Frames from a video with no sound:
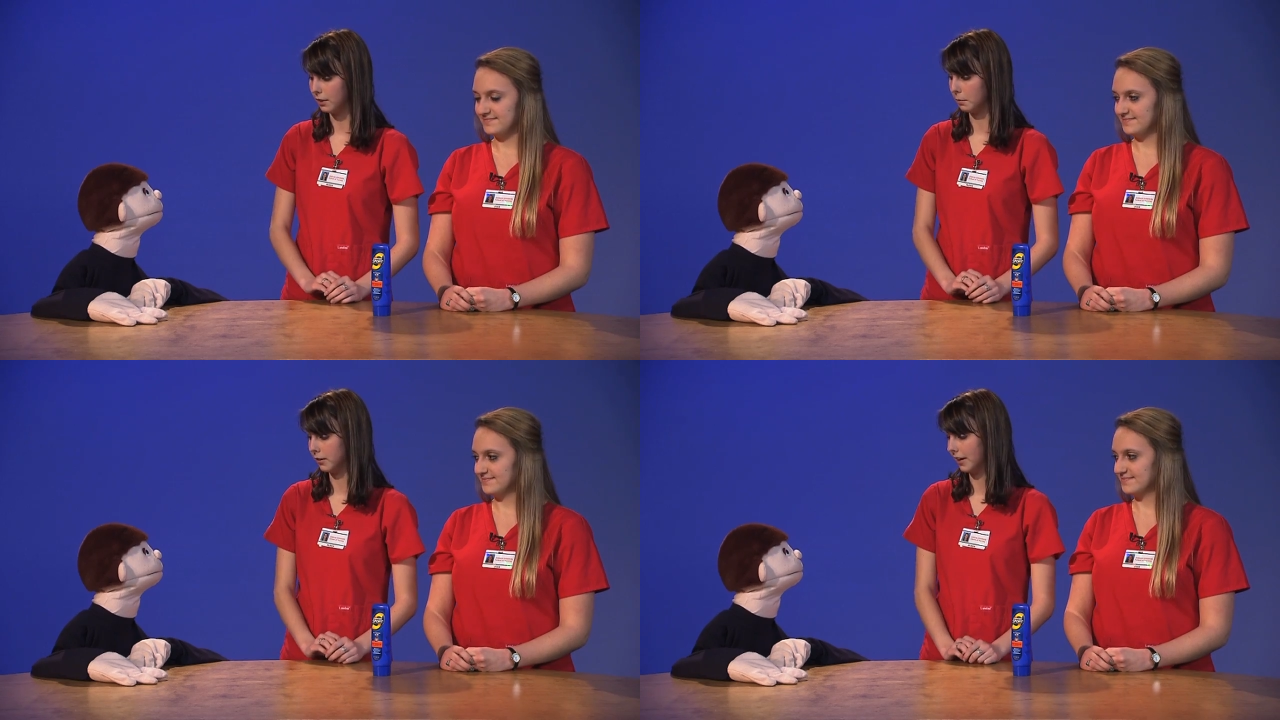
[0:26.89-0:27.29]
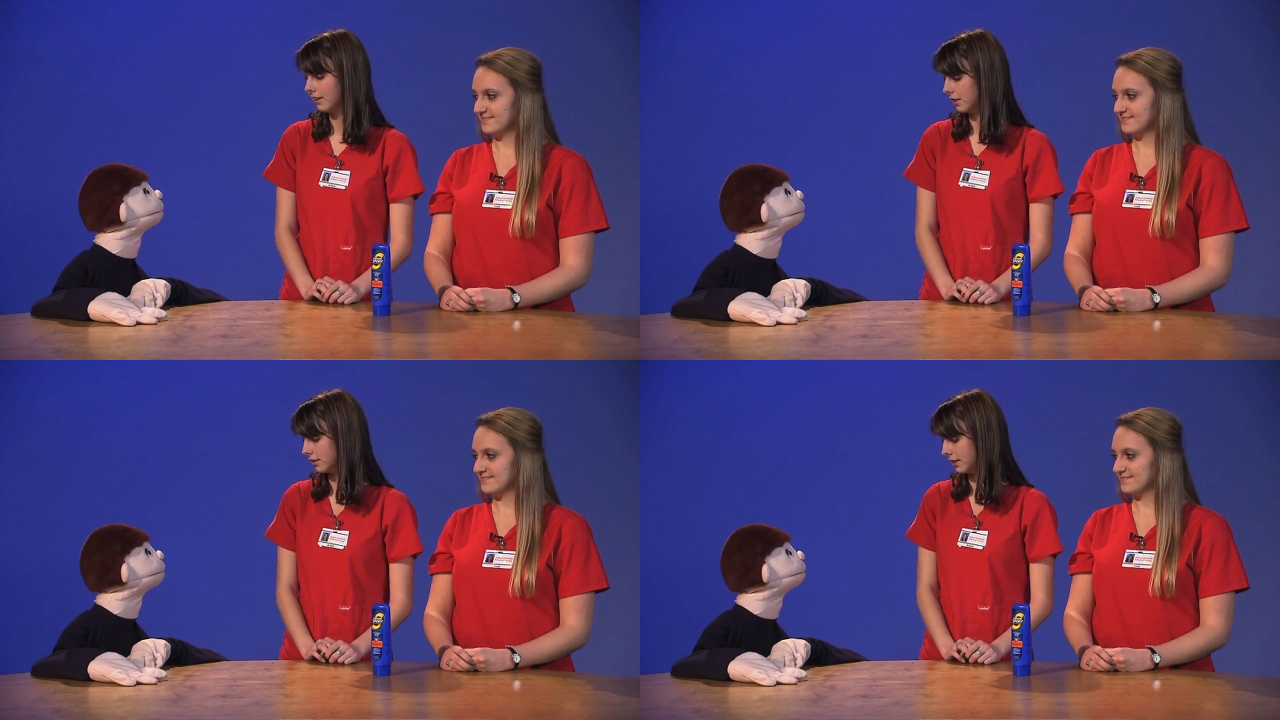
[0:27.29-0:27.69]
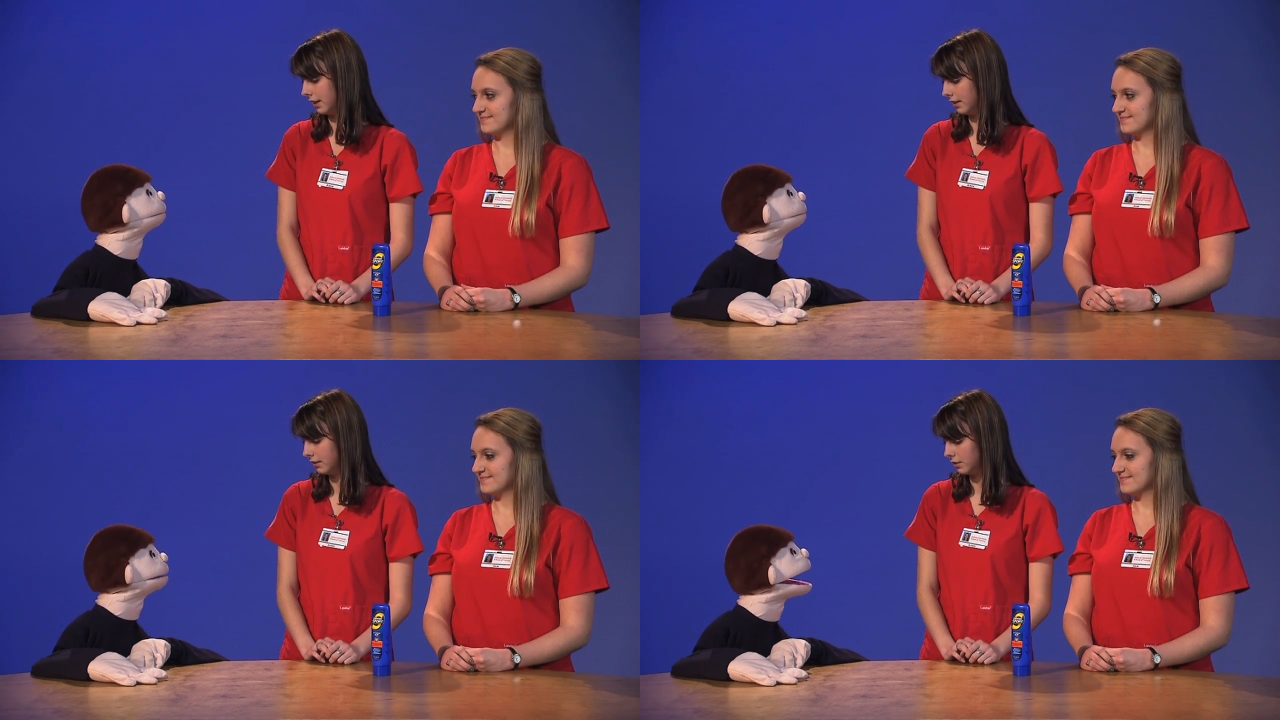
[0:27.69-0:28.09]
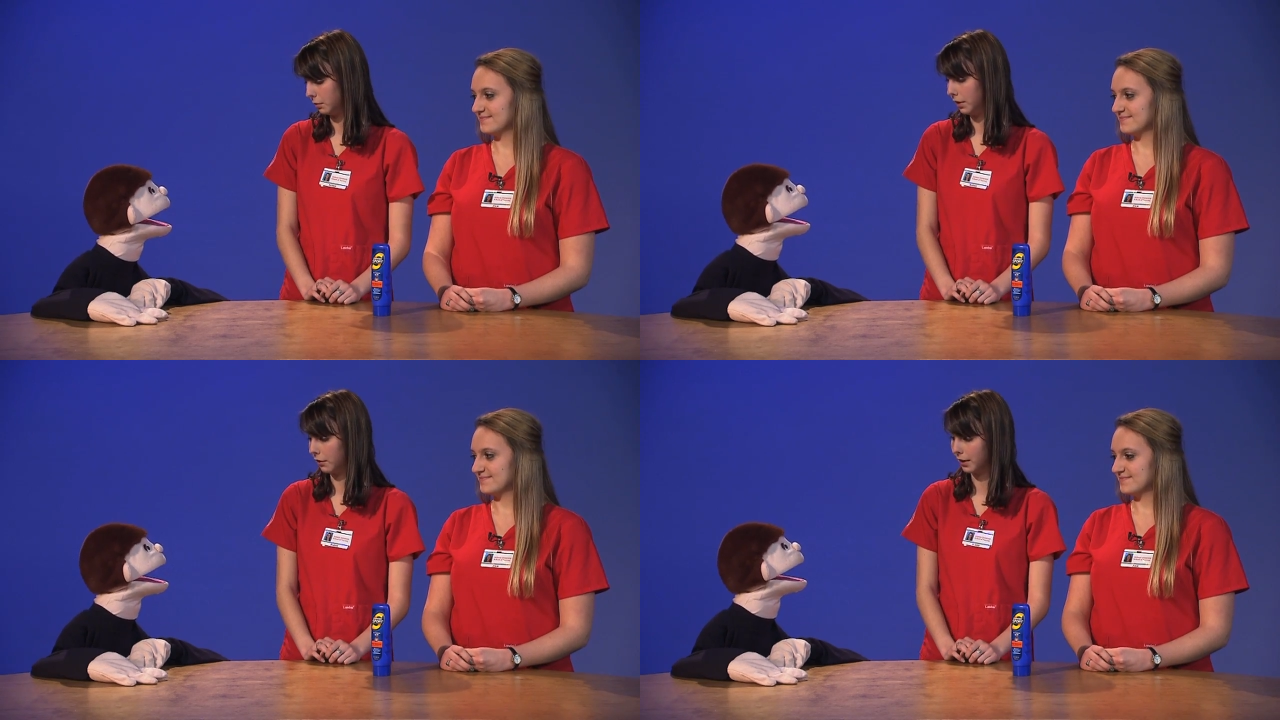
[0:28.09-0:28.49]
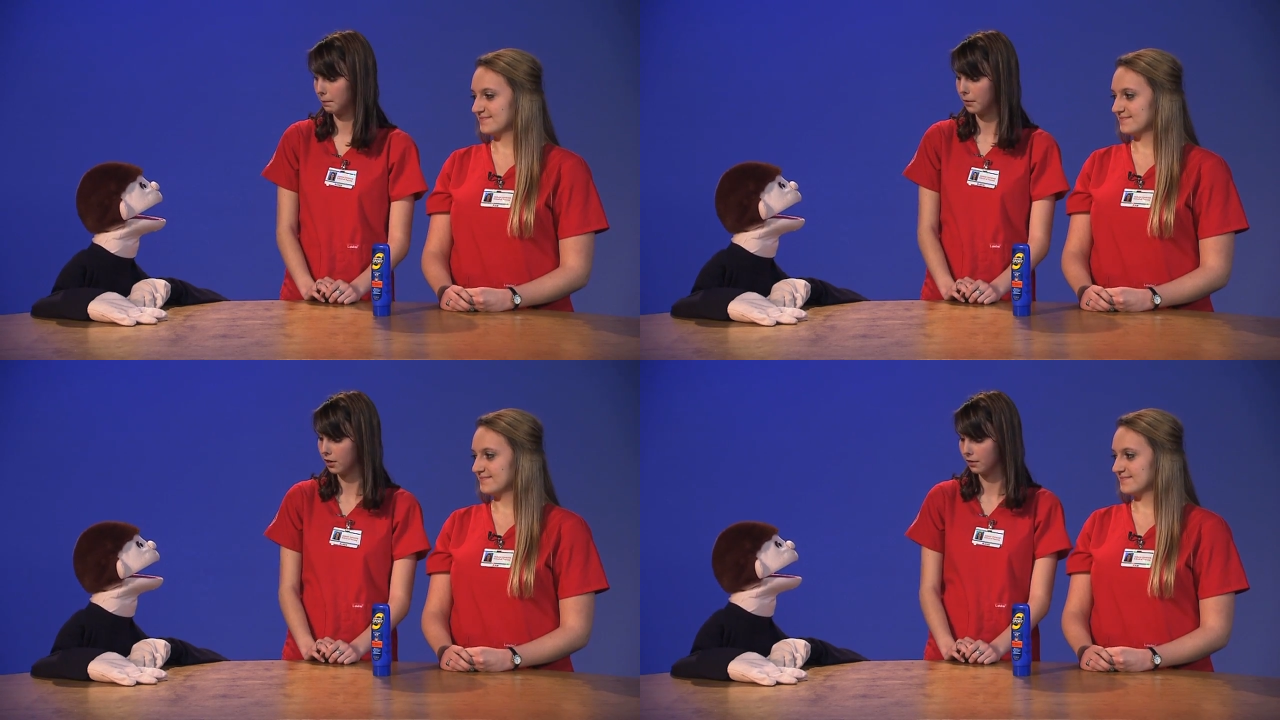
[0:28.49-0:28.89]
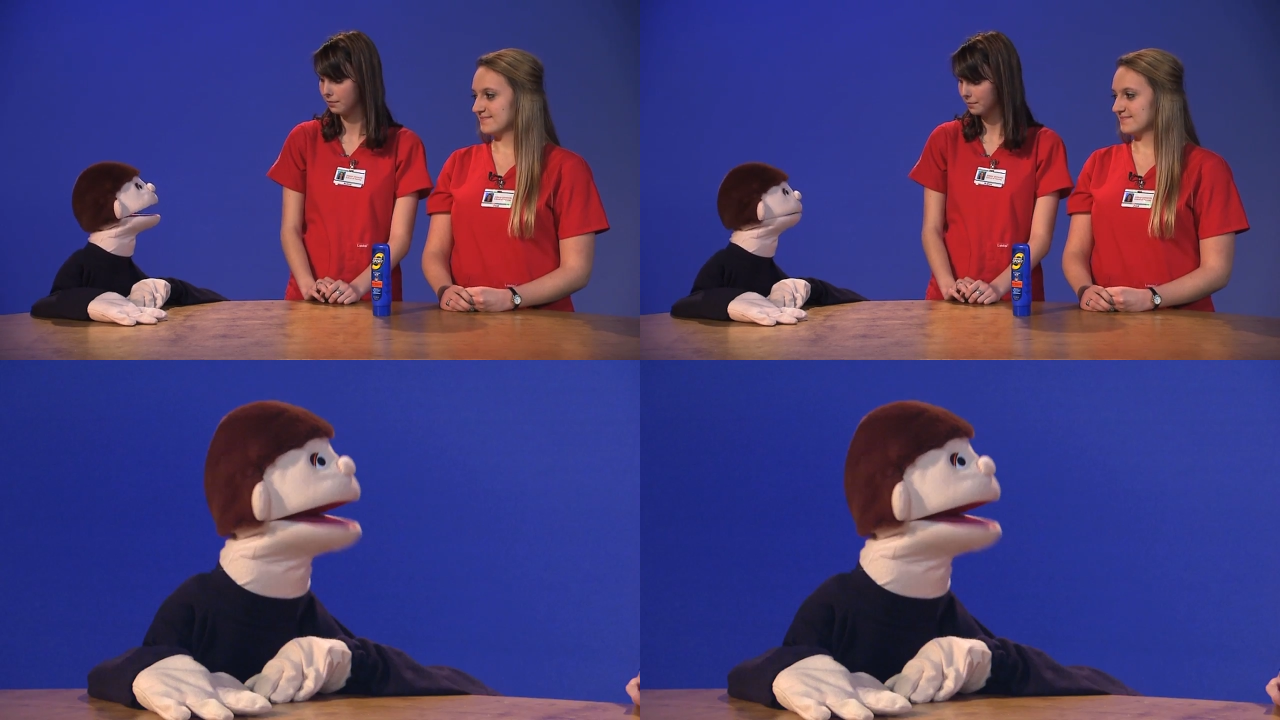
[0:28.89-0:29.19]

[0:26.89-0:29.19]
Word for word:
Speaker 1: to protect our skin so we don't uh -huh. get burnt. Ah.